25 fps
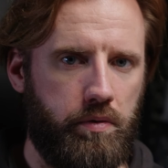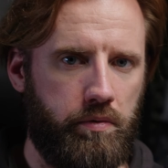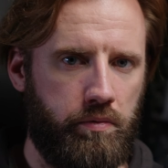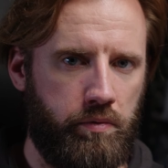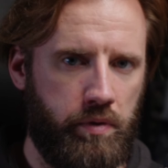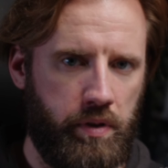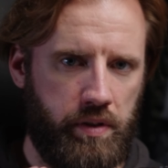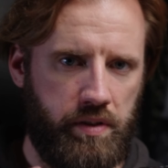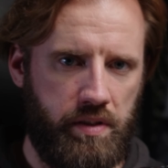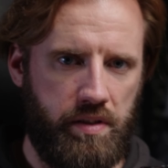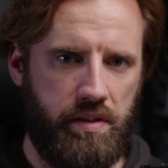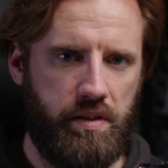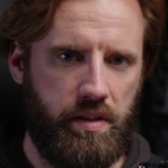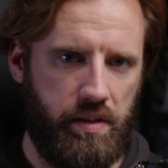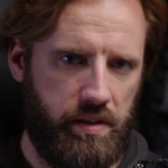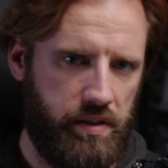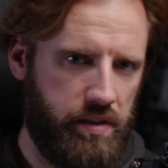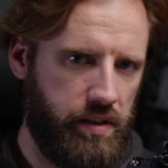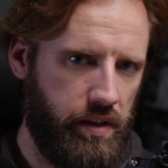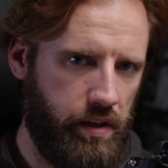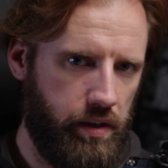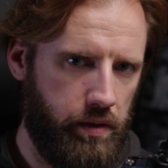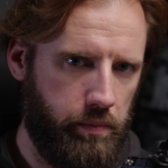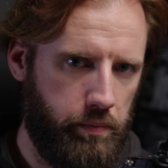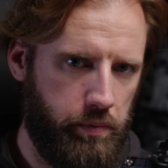this is the
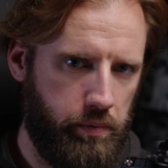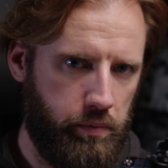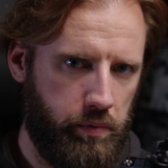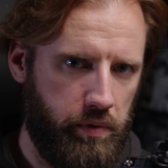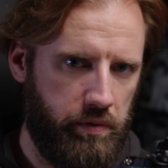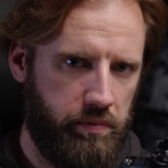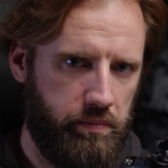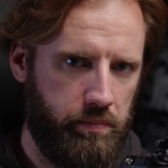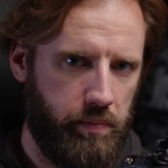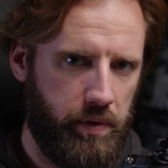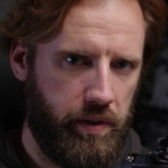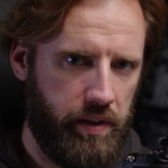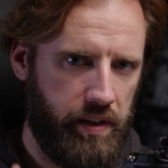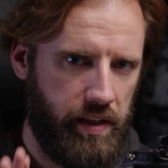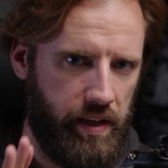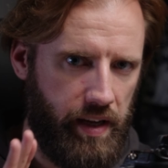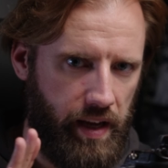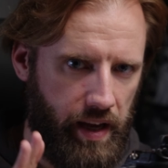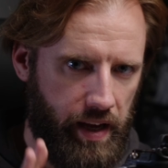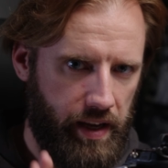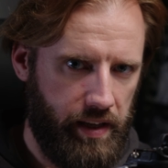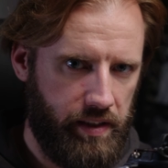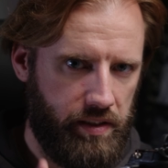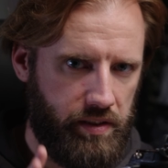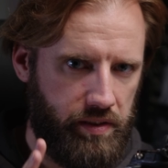setup with my
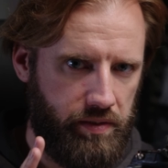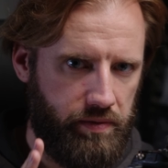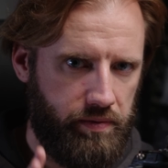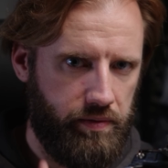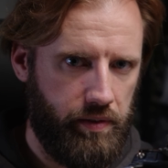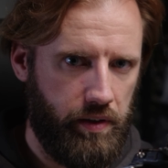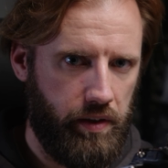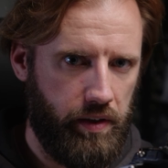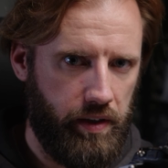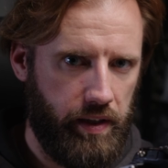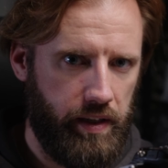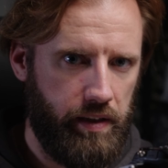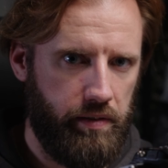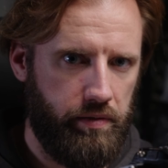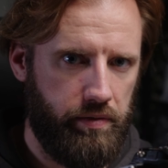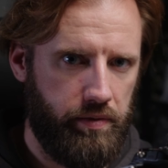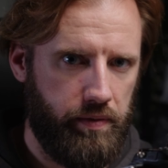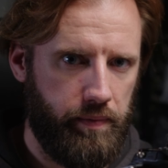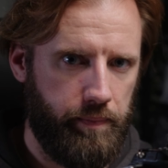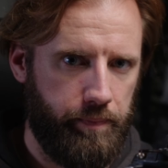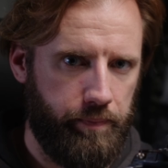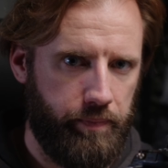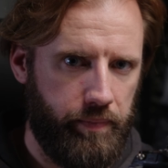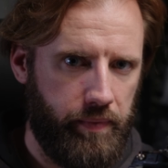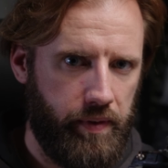S5.
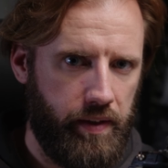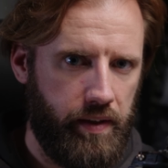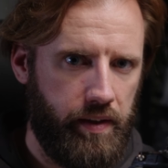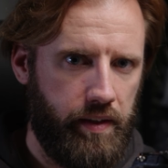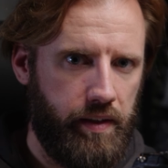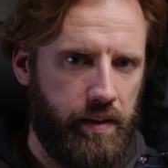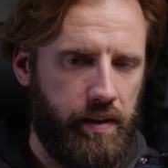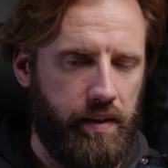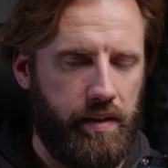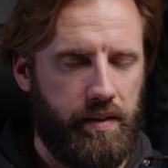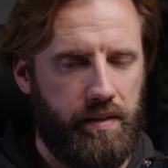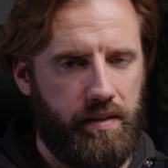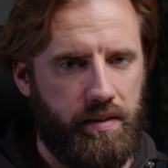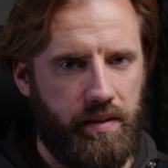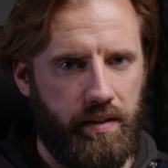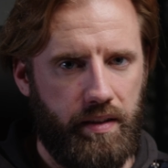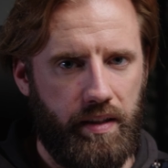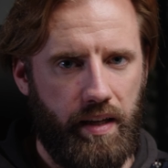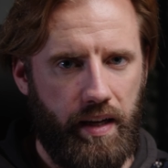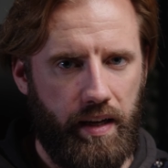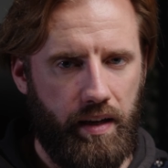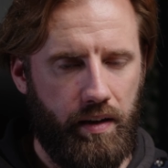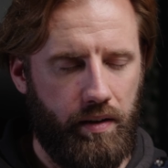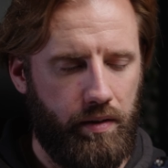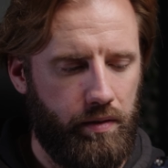So
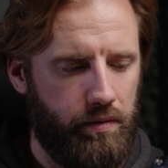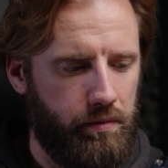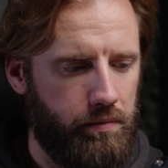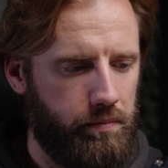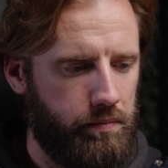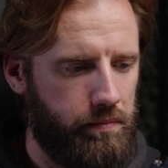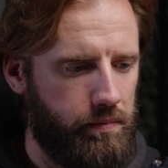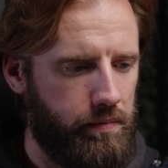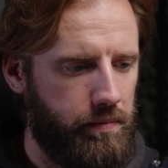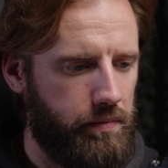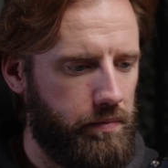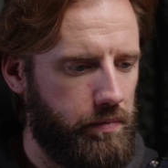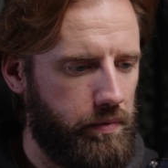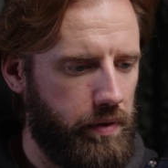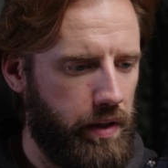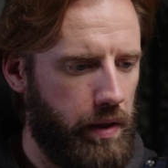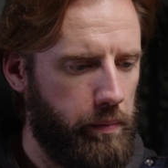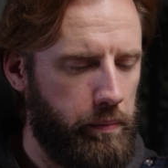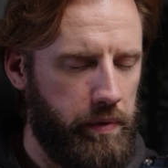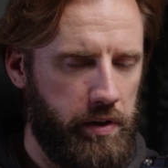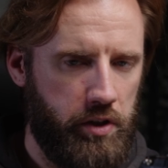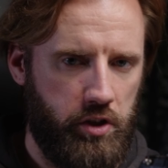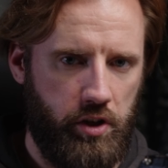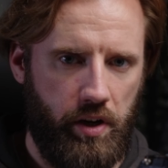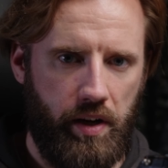now let
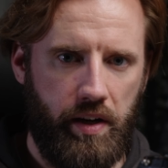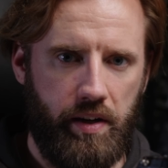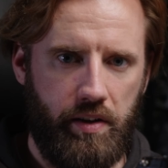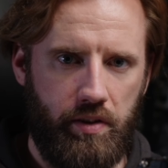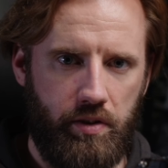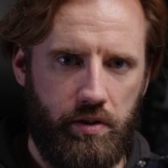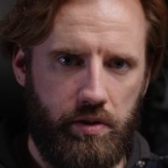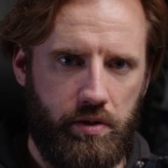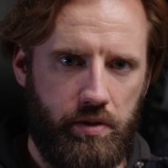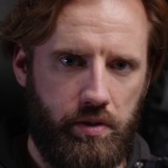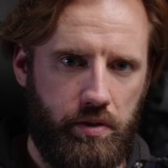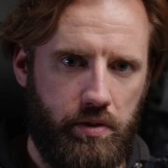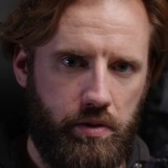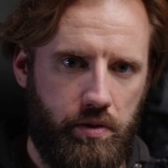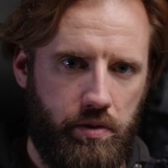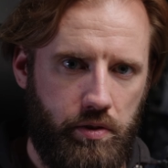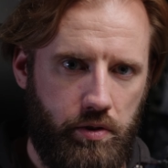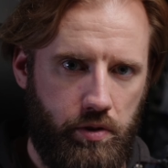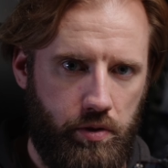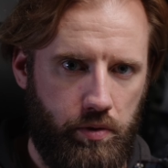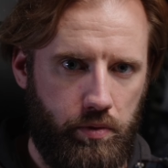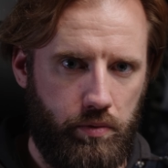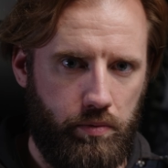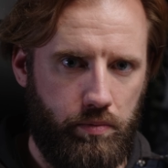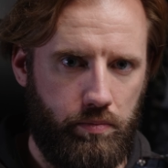me change
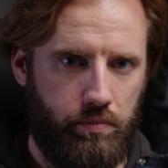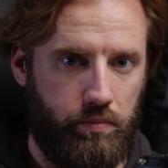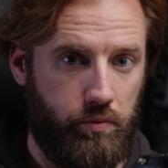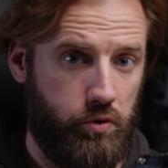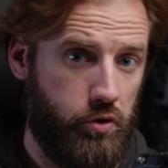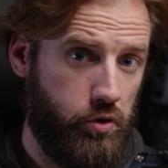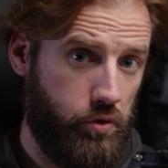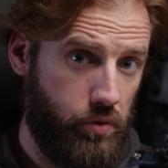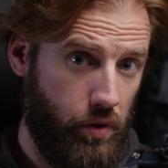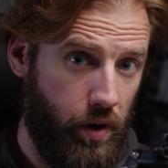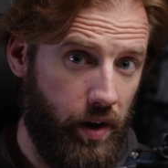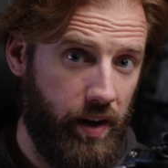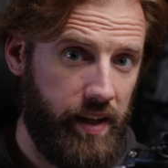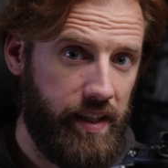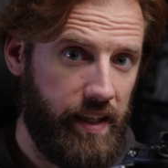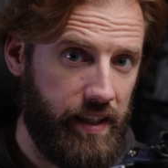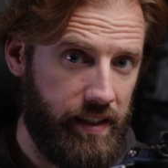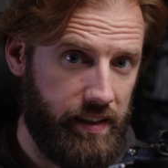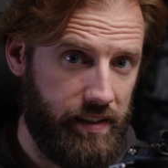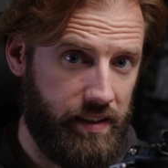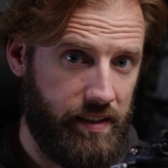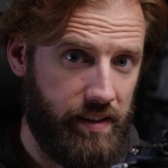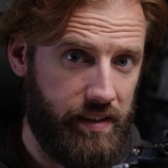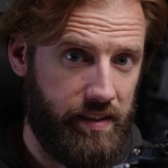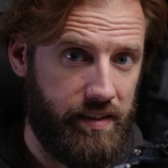to
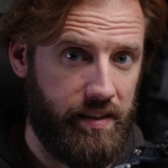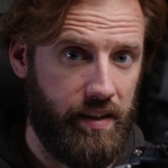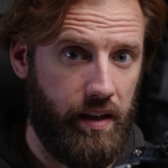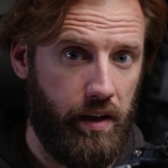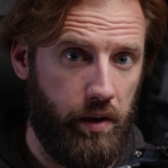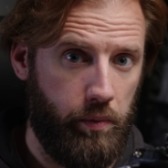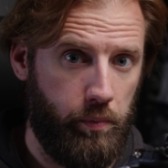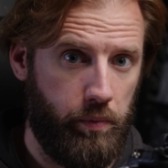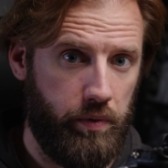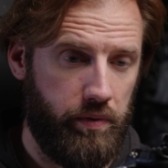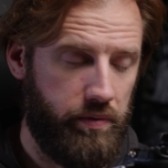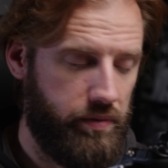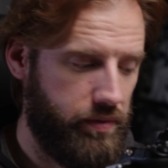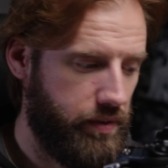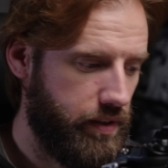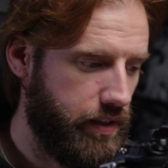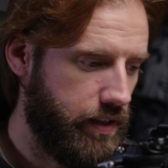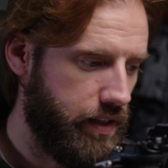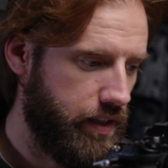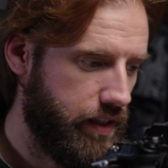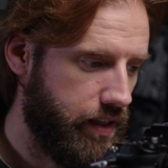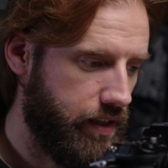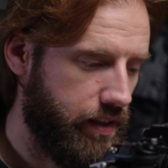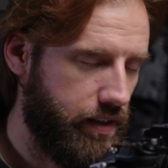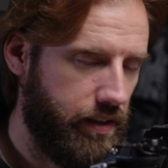trying to set up with
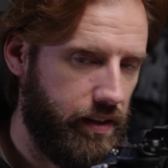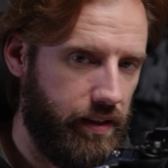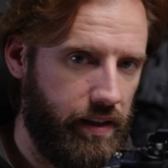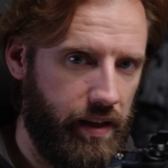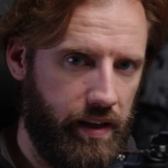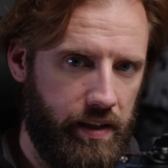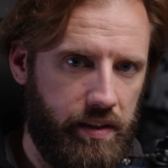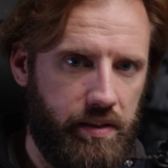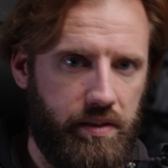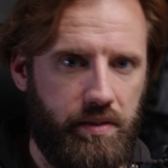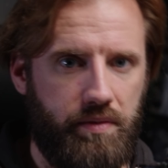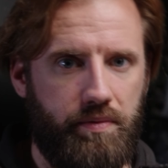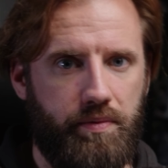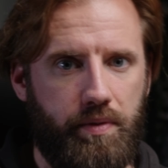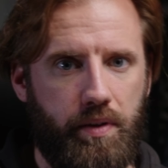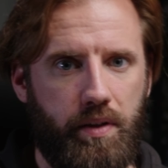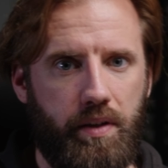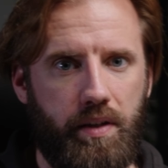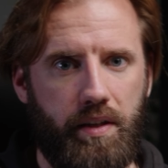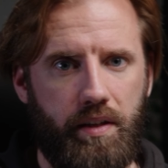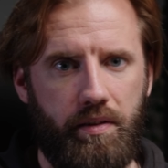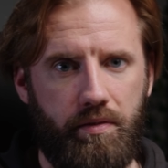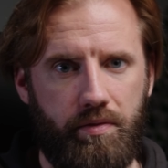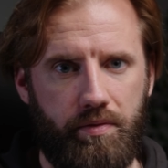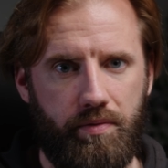the
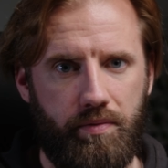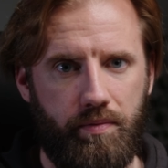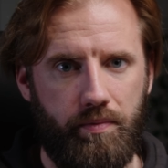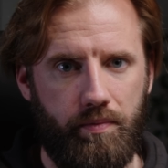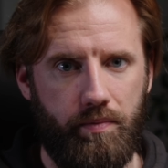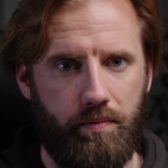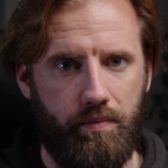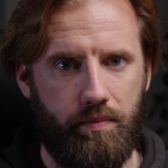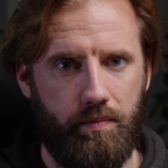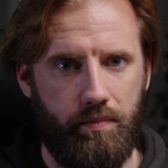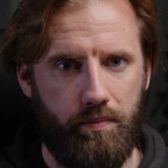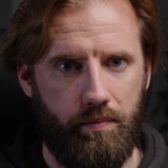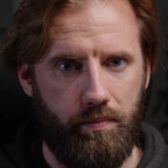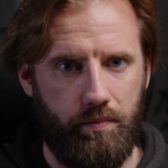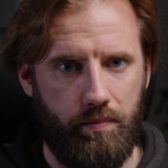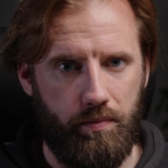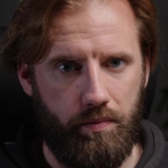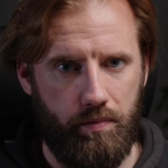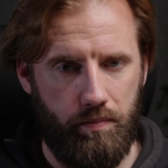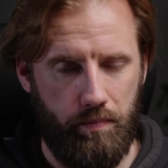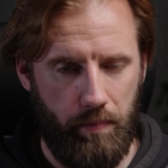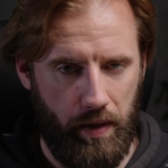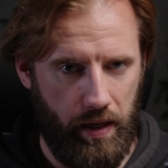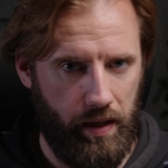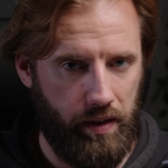S5
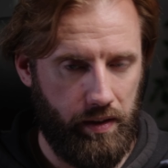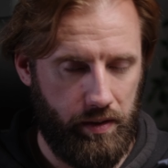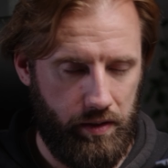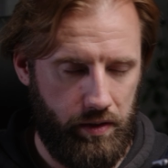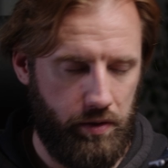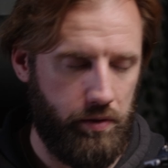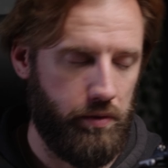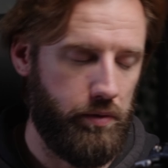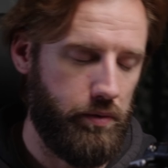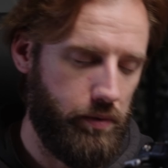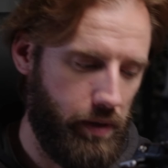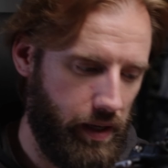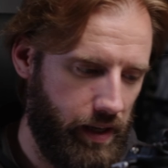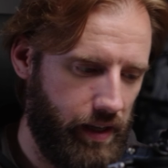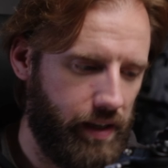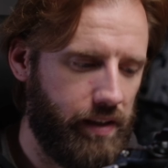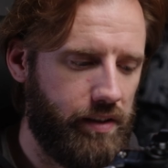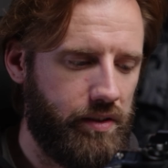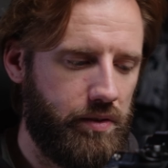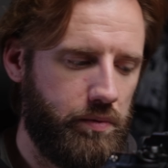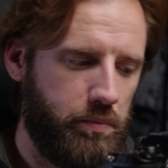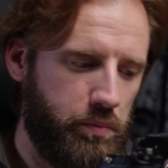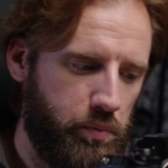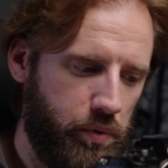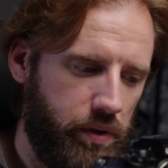Mark II
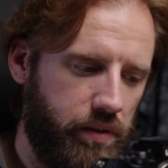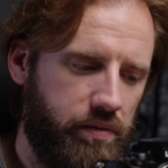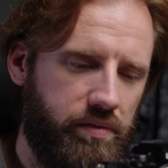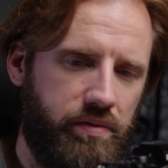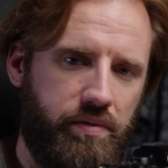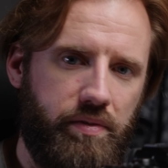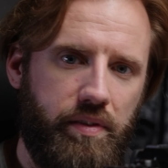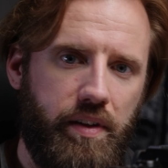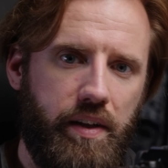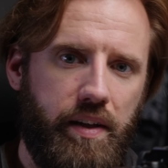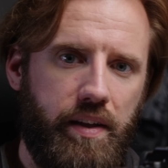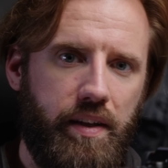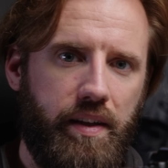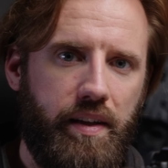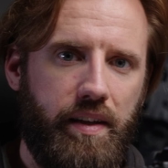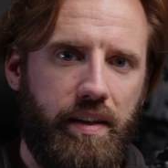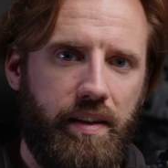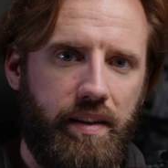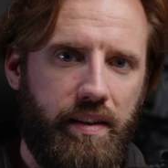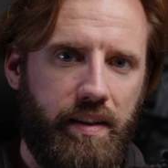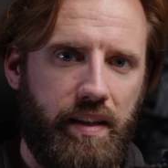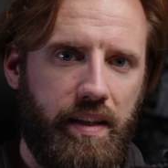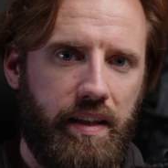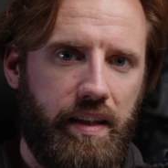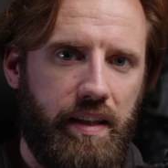X with
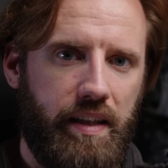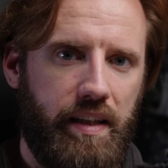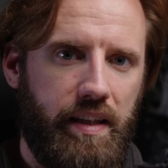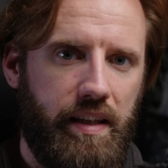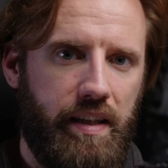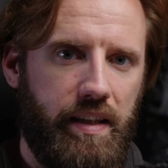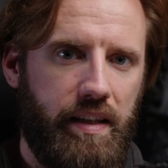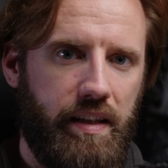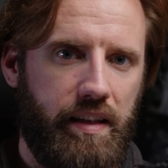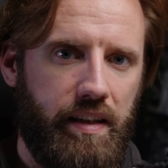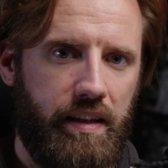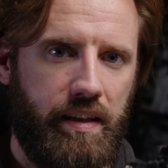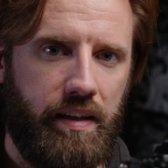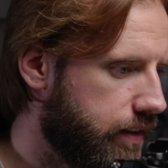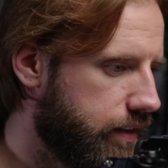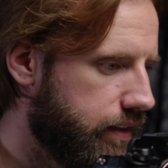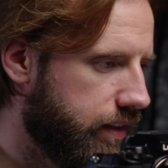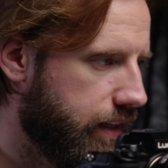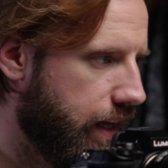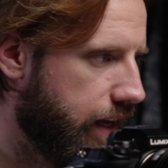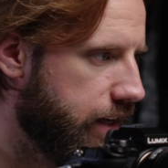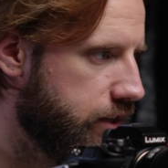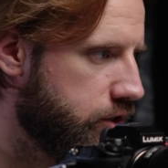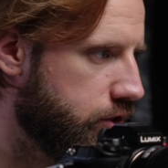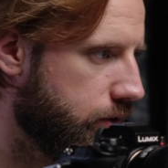the
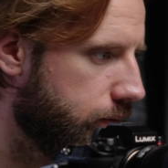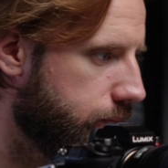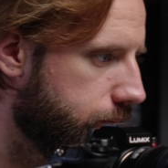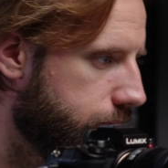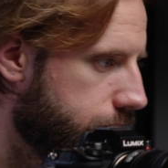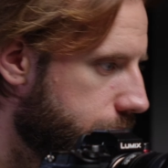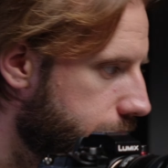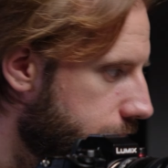cage on.